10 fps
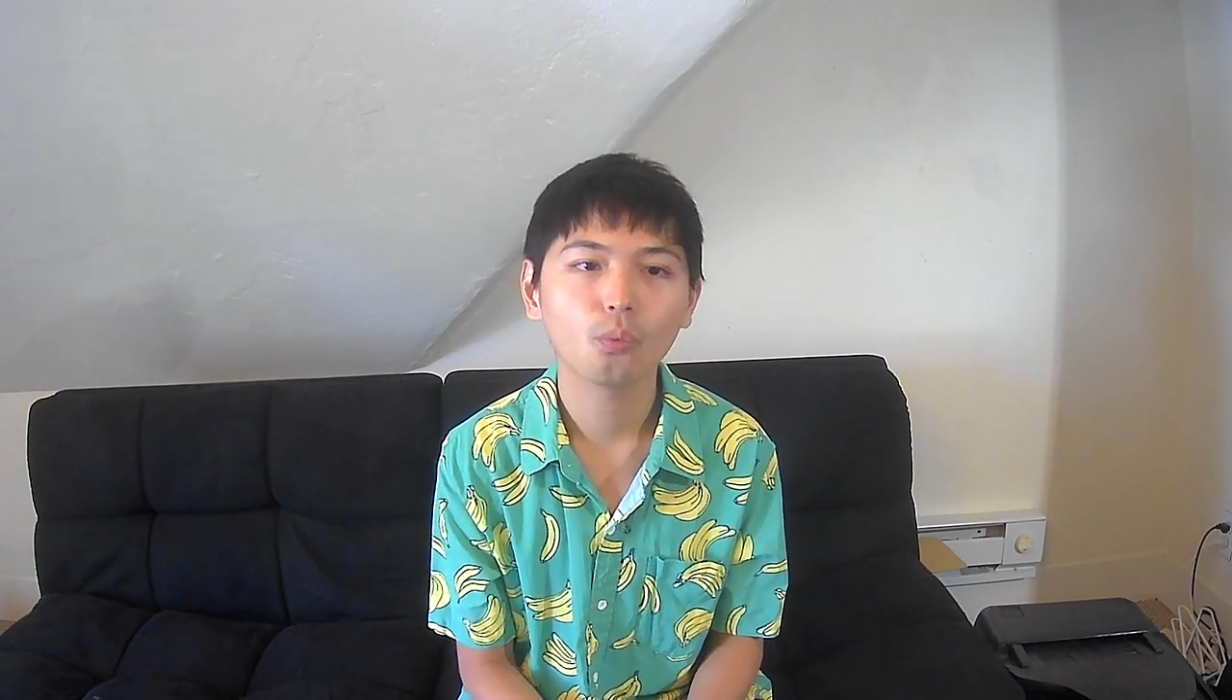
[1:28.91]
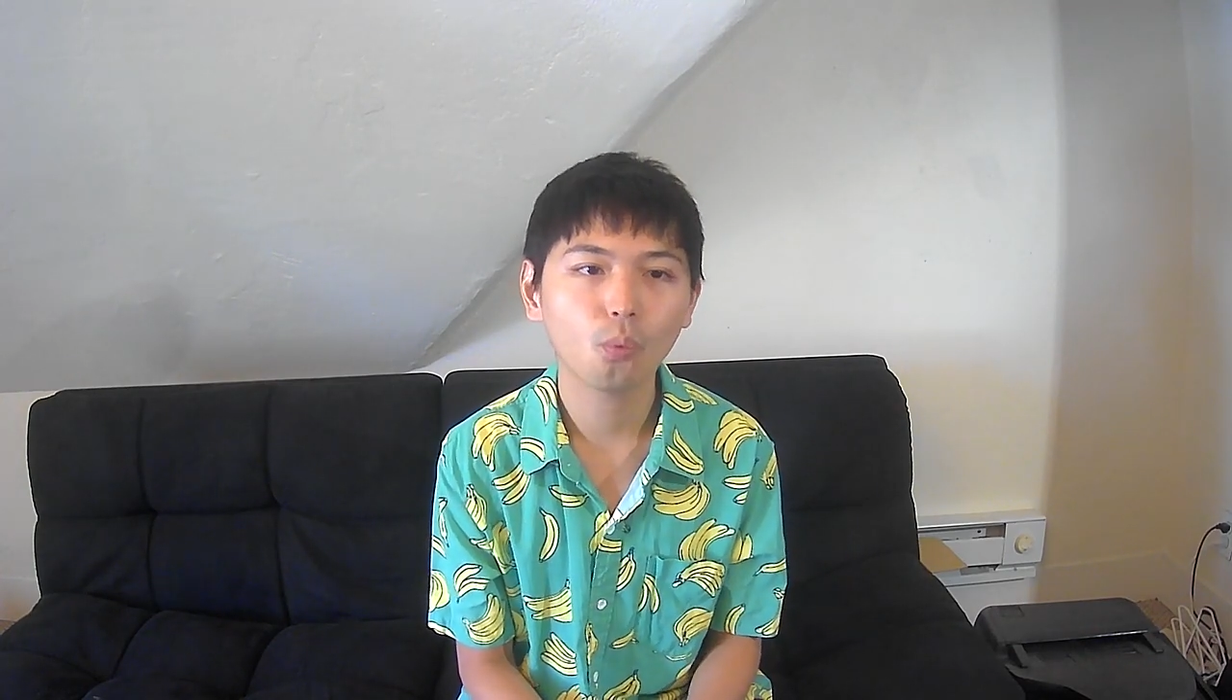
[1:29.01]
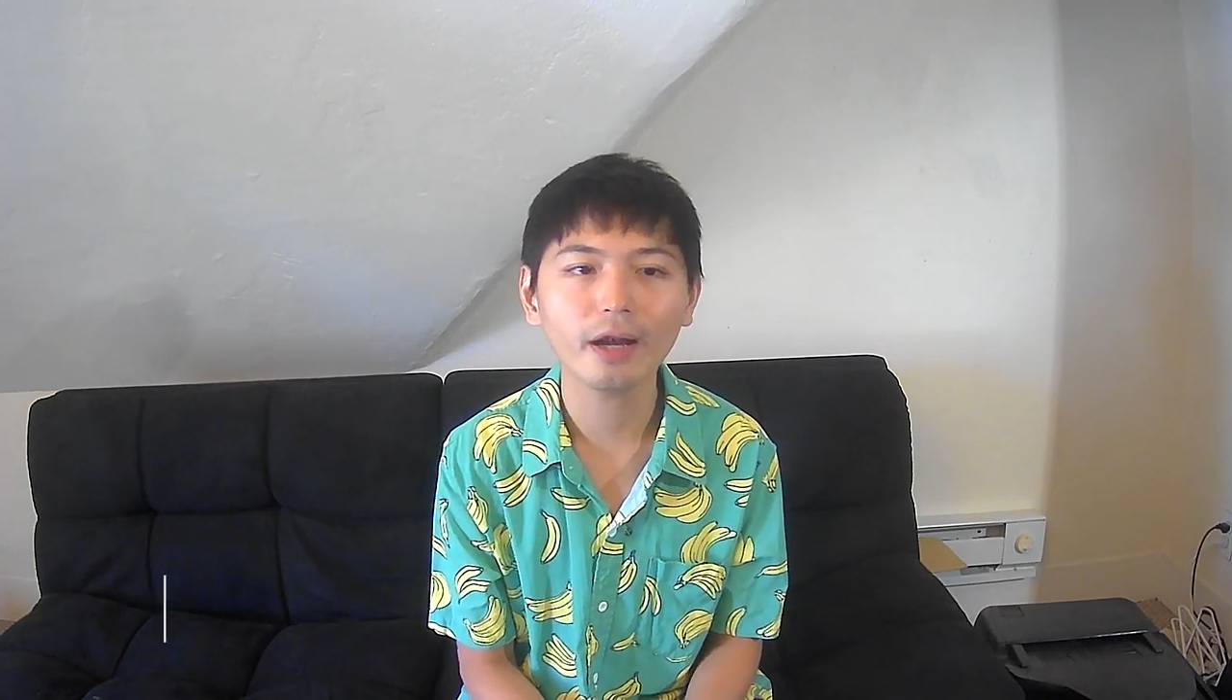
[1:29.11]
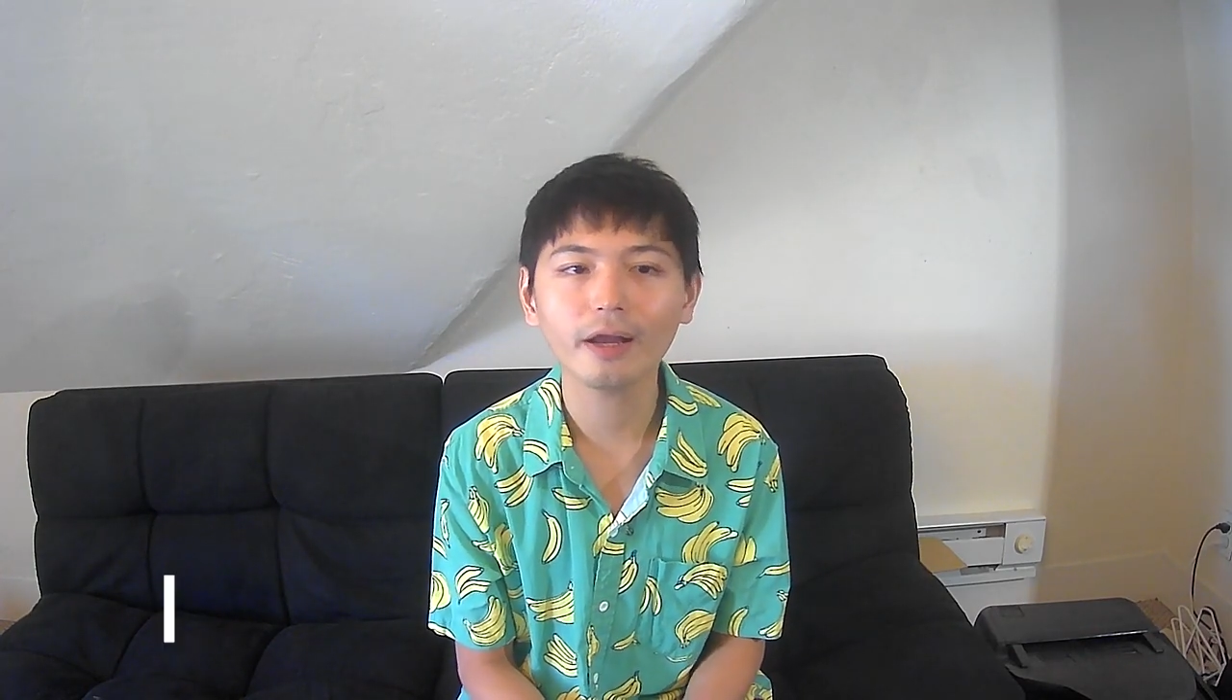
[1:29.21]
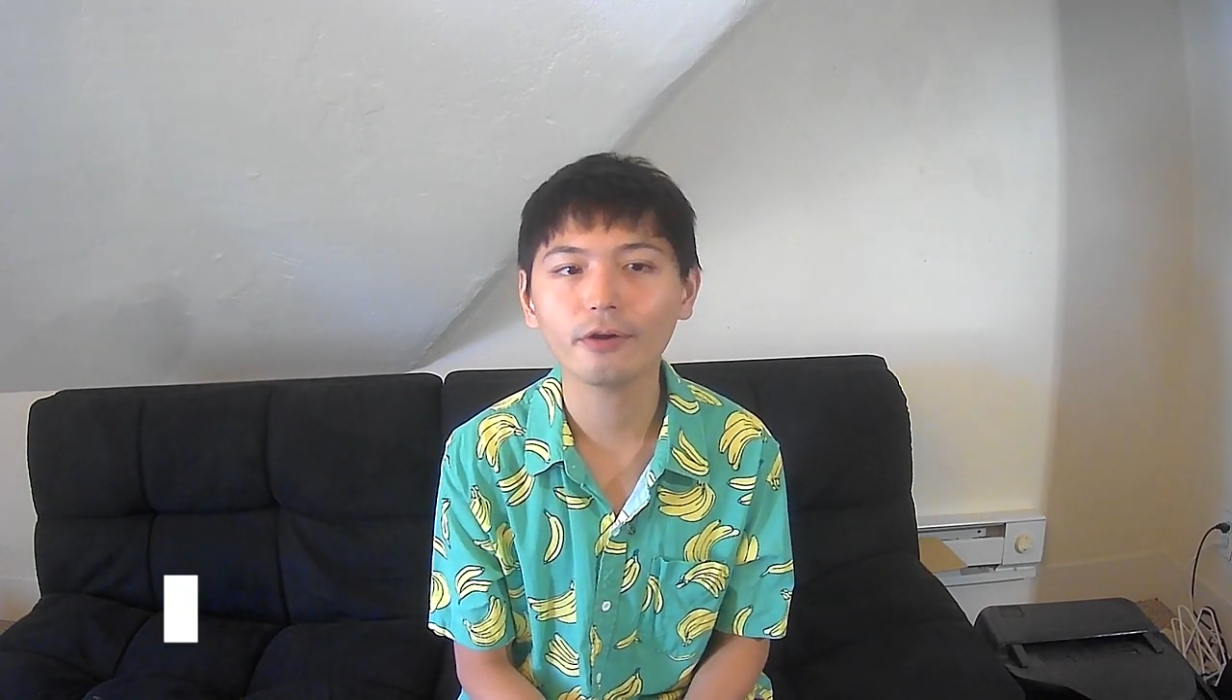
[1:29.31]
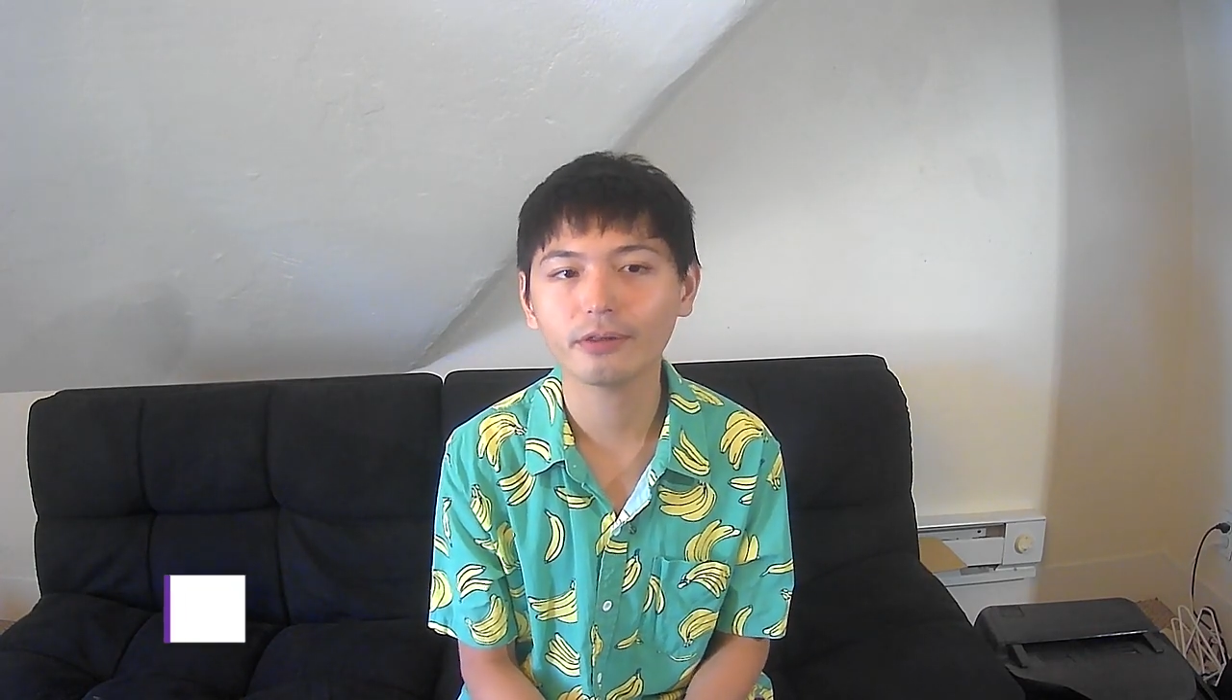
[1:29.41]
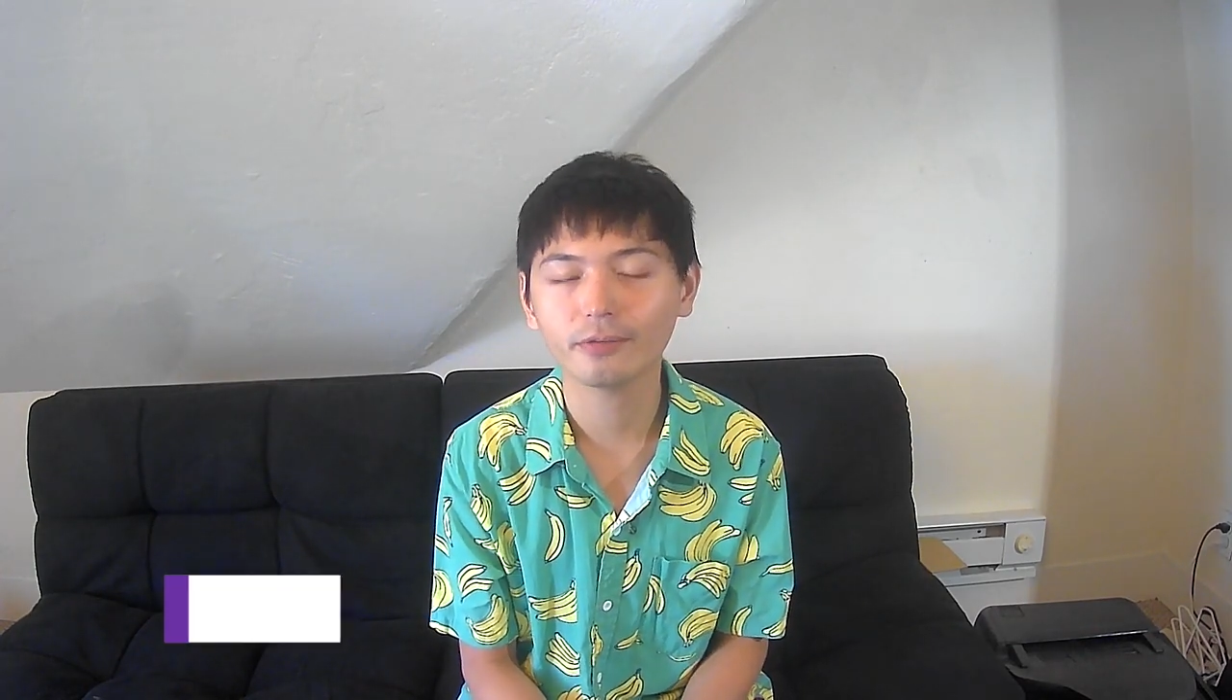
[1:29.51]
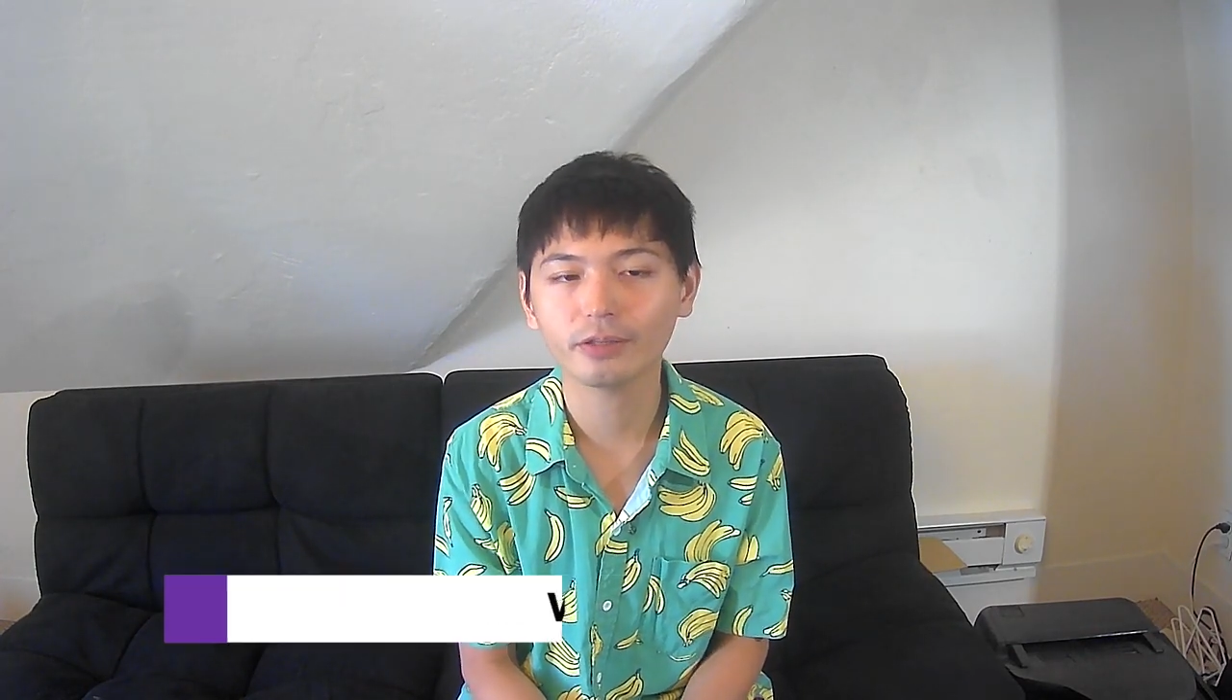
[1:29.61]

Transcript: What are some